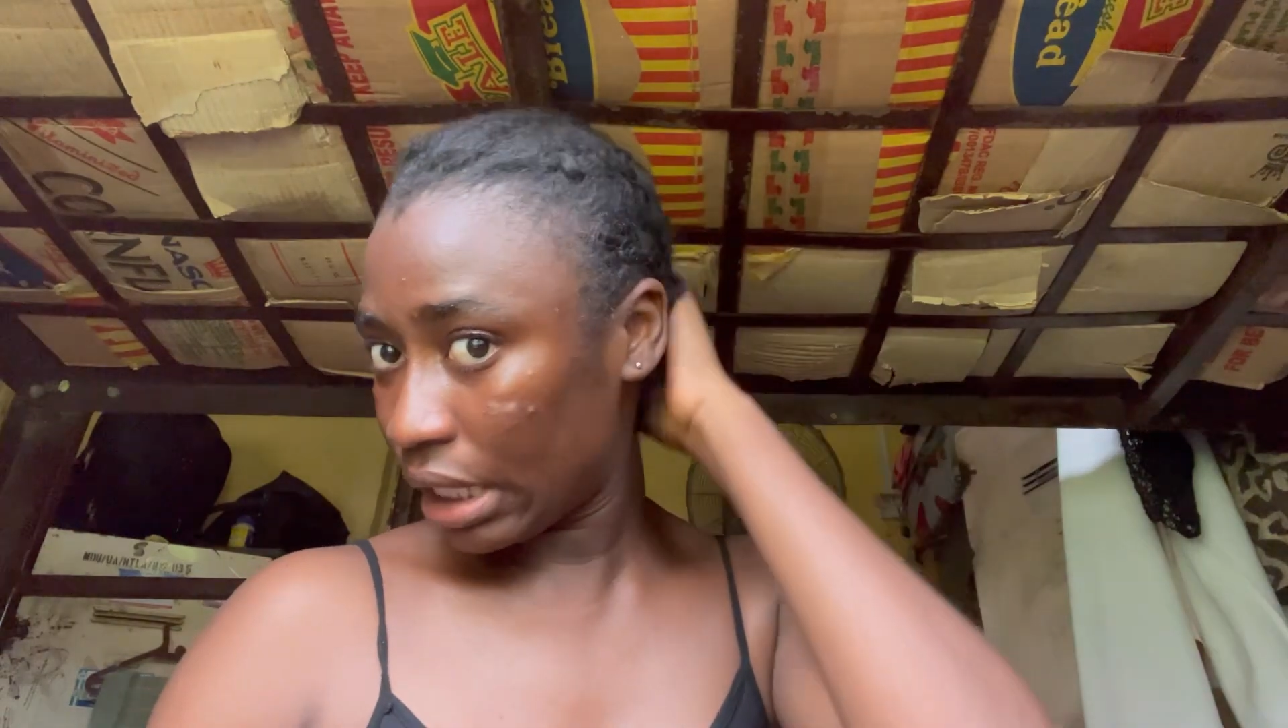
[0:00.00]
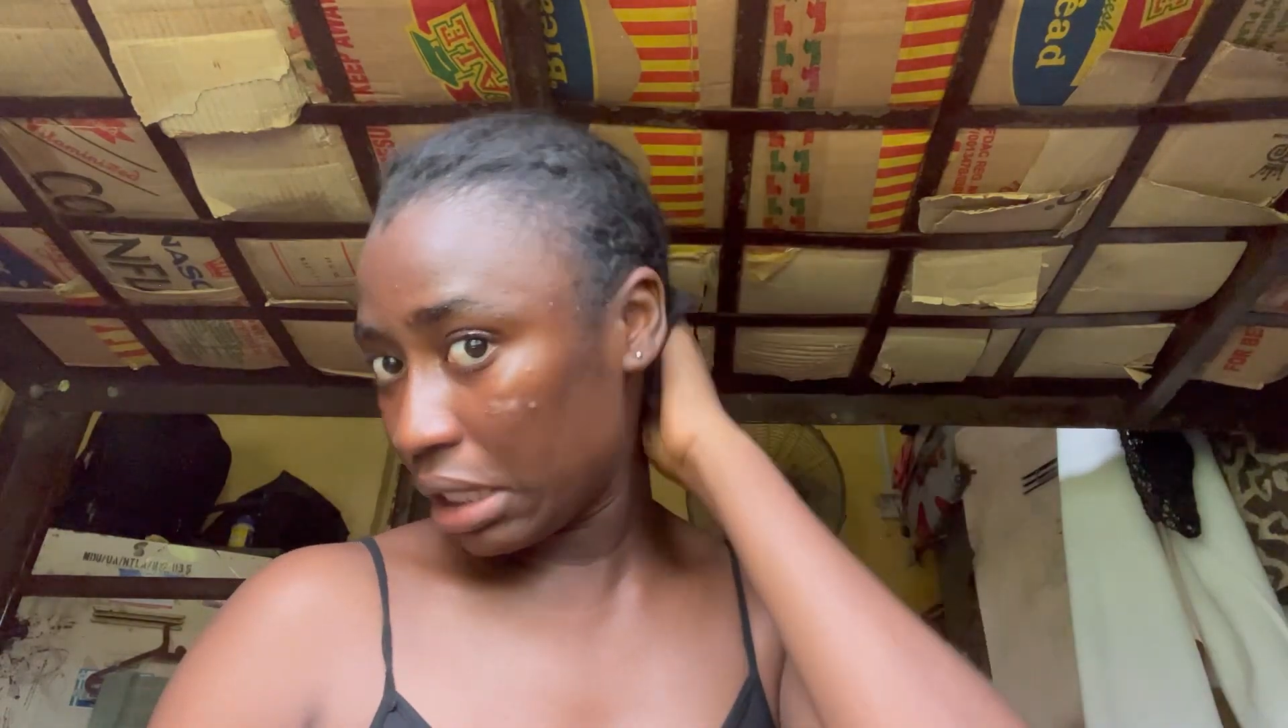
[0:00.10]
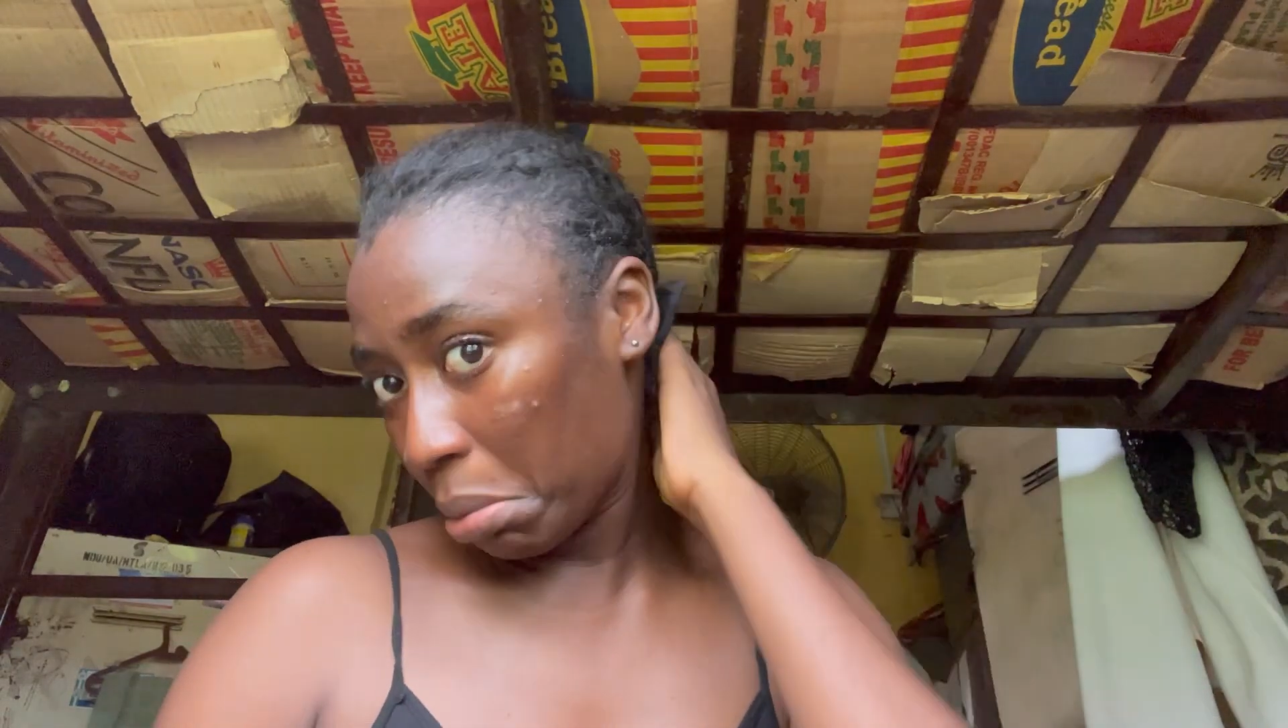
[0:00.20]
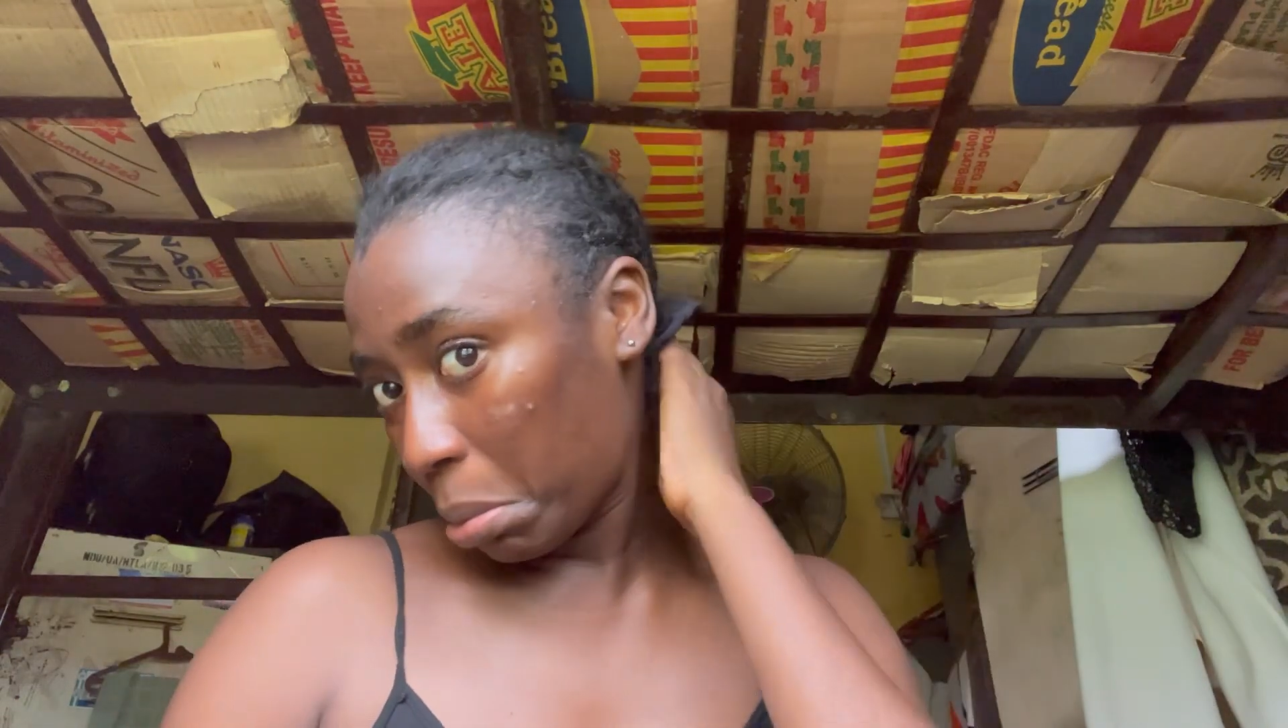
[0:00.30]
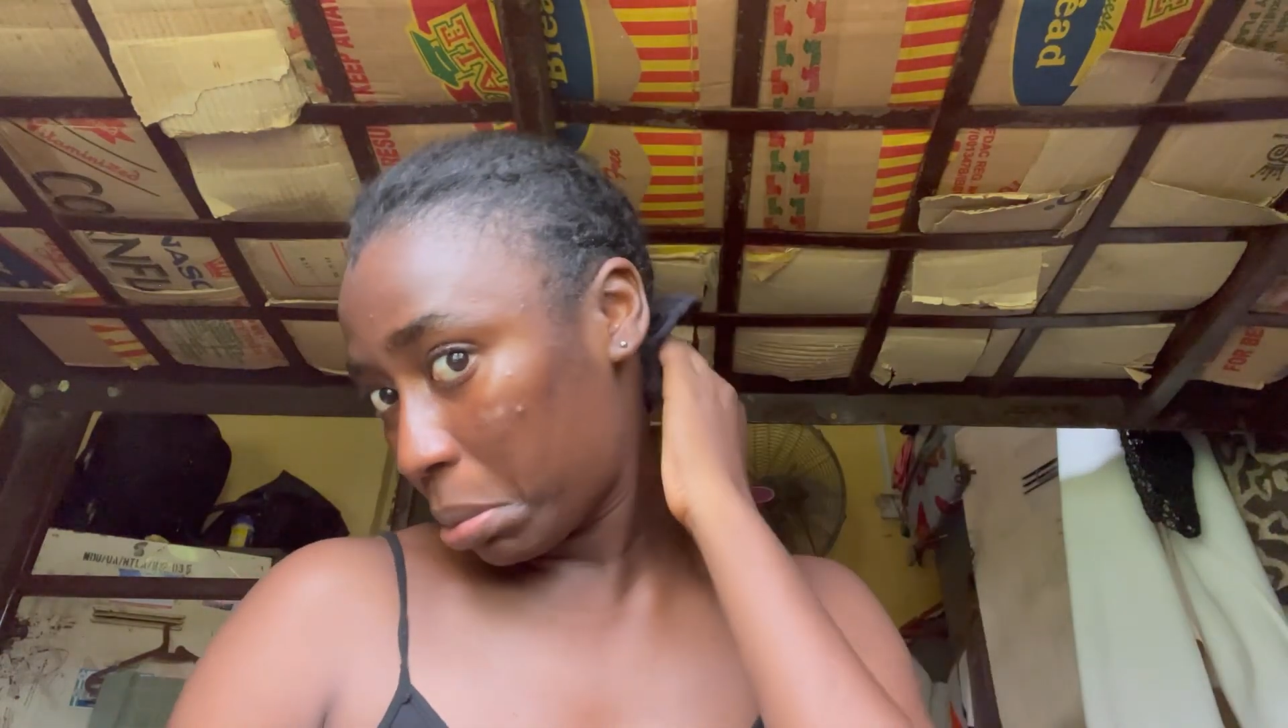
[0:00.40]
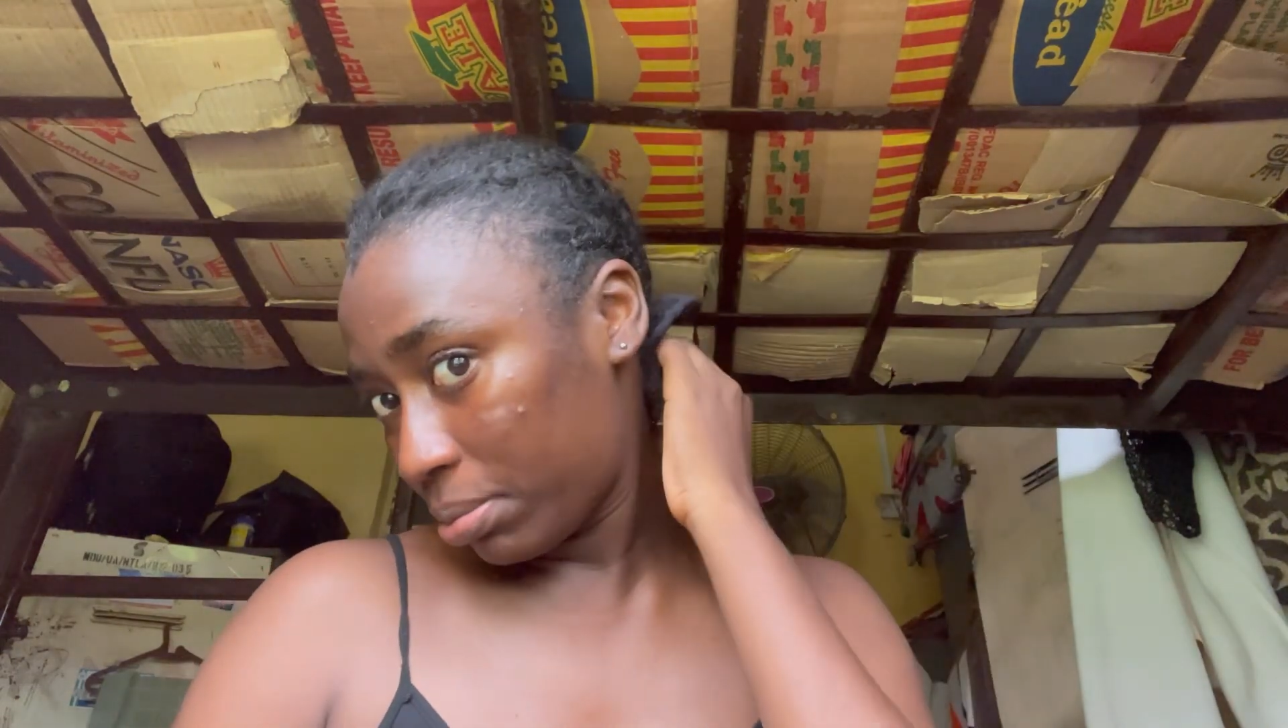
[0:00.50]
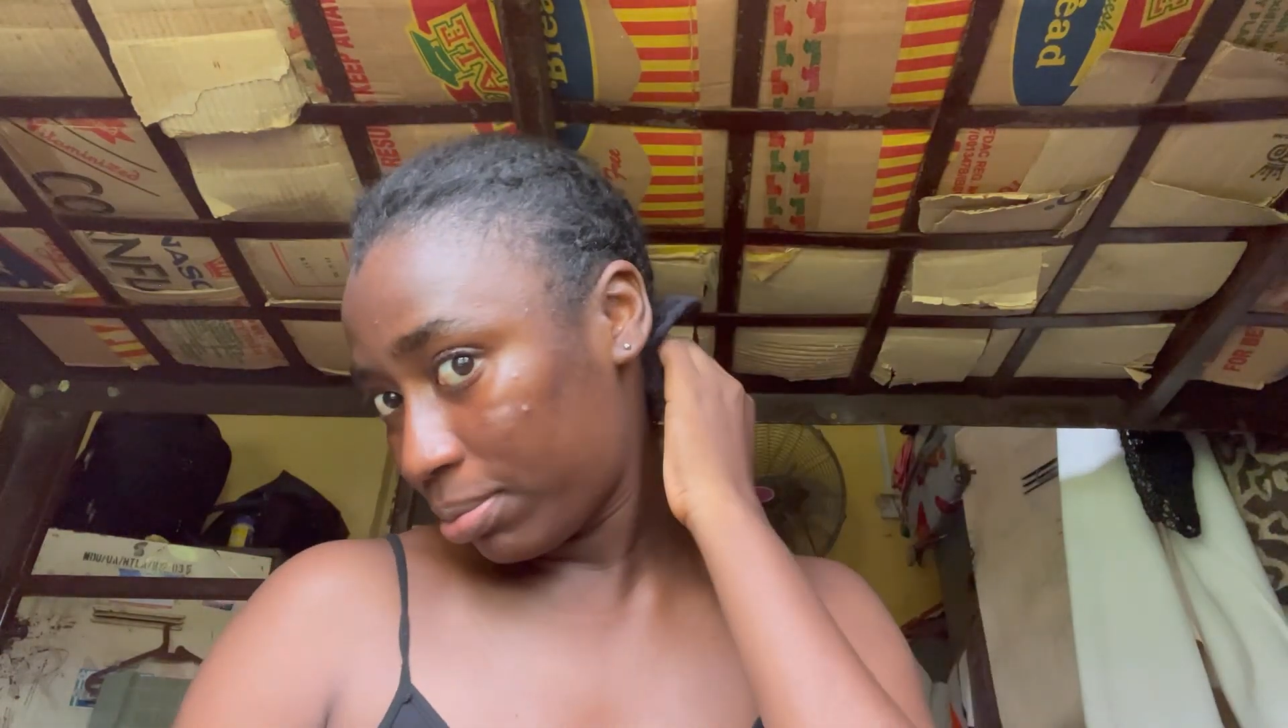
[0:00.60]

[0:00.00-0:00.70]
have you